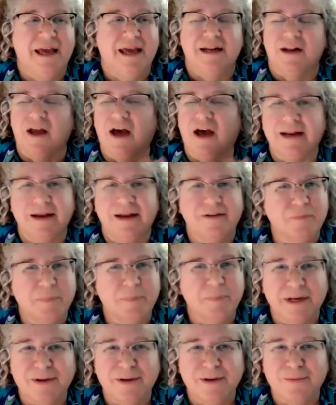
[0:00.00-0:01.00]
not
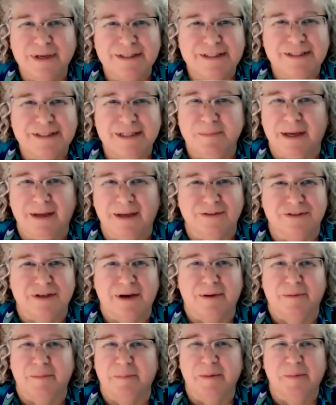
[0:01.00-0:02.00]
everybody reads emails. I
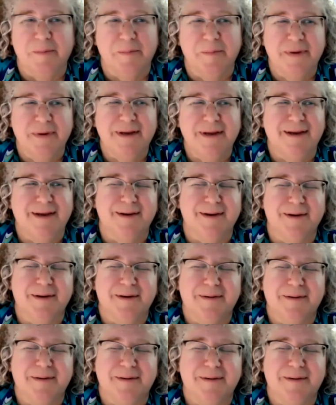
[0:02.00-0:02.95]
remember being a